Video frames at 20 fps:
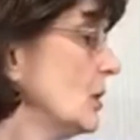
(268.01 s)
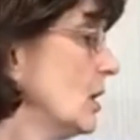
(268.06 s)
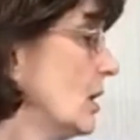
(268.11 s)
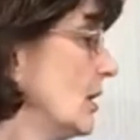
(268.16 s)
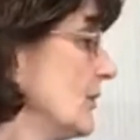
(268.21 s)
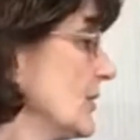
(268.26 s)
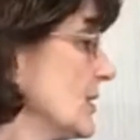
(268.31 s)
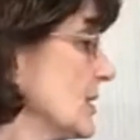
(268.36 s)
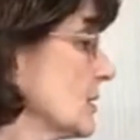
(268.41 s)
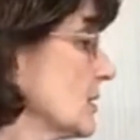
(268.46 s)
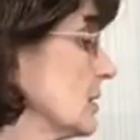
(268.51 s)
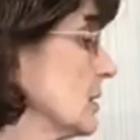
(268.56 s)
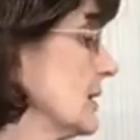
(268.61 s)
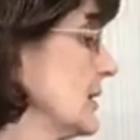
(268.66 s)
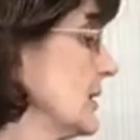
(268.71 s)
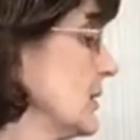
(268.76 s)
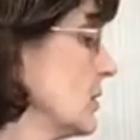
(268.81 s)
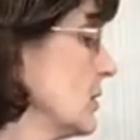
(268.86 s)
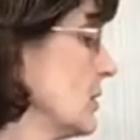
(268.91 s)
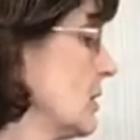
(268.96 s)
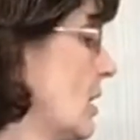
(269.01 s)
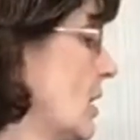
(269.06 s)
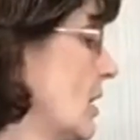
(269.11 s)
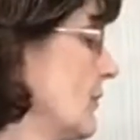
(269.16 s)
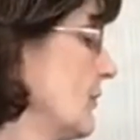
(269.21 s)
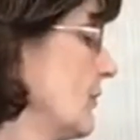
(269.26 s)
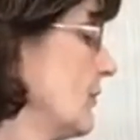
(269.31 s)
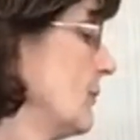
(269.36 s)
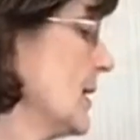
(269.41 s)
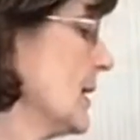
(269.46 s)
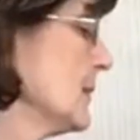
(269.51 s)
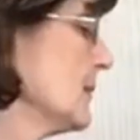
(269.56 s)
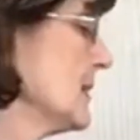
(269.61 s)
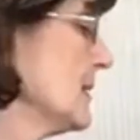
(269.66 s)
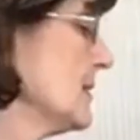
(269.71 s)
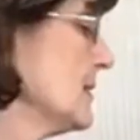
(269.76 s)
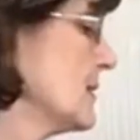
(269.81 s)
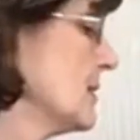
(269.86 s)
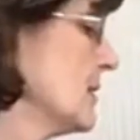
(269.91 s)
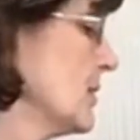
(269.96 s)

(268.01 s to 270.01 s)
of this cleaner off of my piece